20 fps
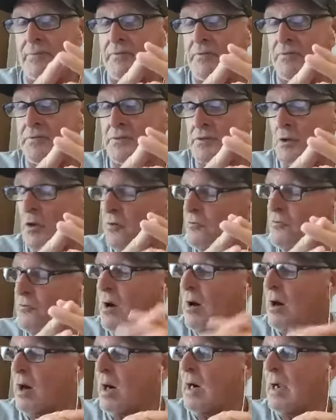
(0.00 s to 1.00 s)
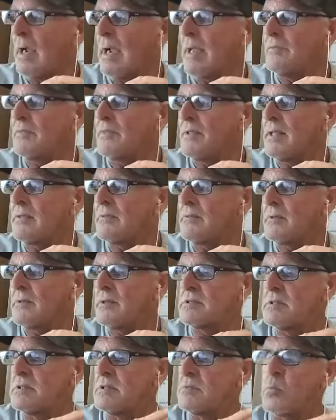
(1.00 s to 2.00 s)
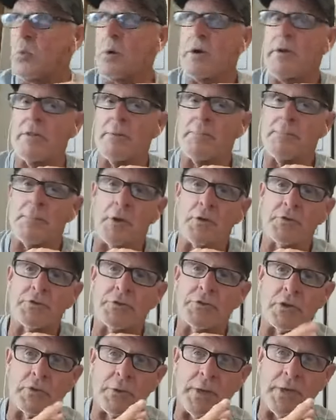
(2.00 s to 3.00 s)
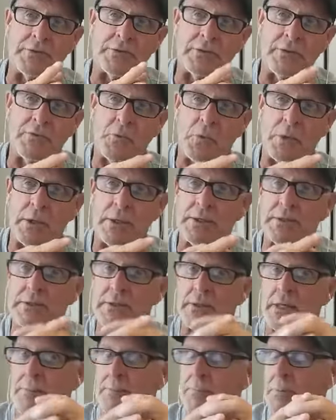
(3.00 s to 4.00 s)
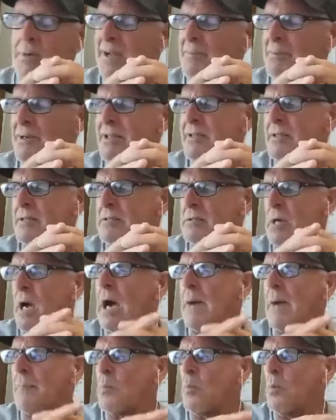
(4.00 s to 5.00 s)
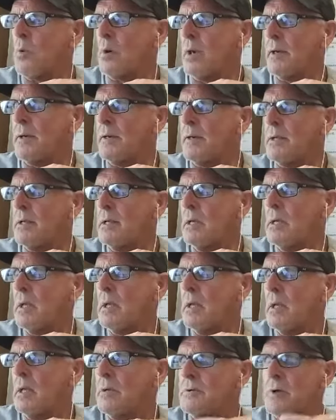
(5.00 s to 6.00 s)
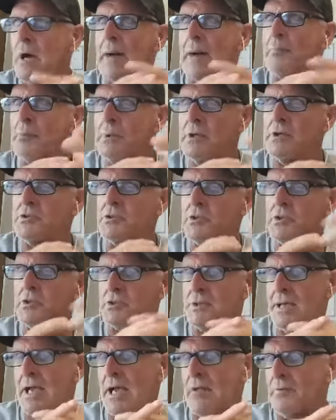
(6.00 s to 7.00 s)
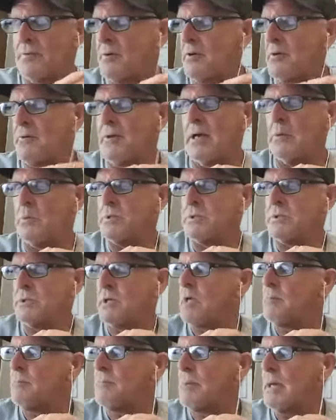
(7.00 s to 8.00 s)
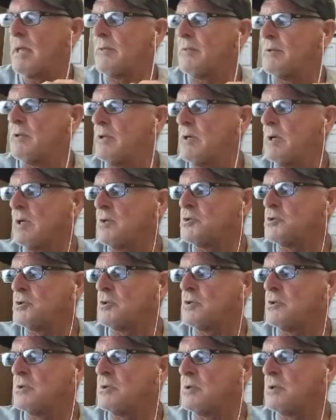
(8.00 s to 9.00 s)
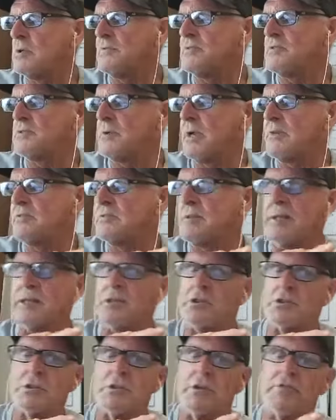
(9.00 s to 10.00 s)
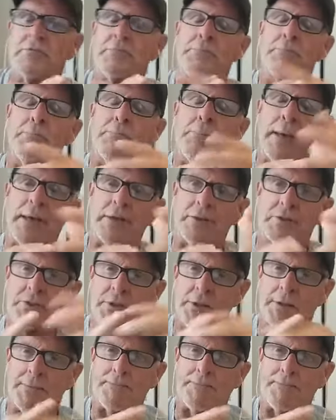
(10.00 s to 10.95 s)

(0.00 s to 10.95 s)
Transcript: so far, I think this is one of the most aggressive ones, and probably the top research out there that was done by the Journal of Translation of Medicine.